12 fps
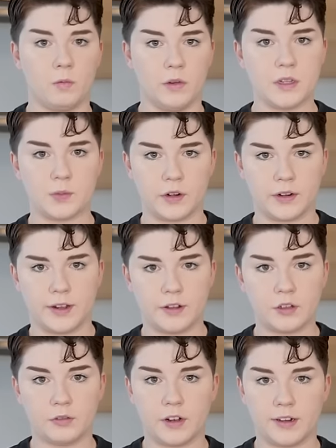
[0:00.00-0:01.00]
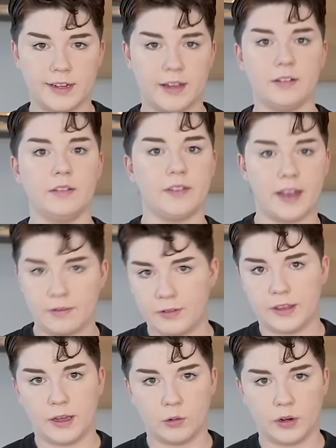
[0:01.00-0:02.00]
Once more, here's a rundown of
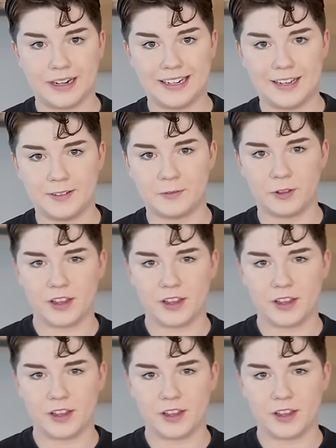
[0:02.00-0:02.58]
everything we're gonna need for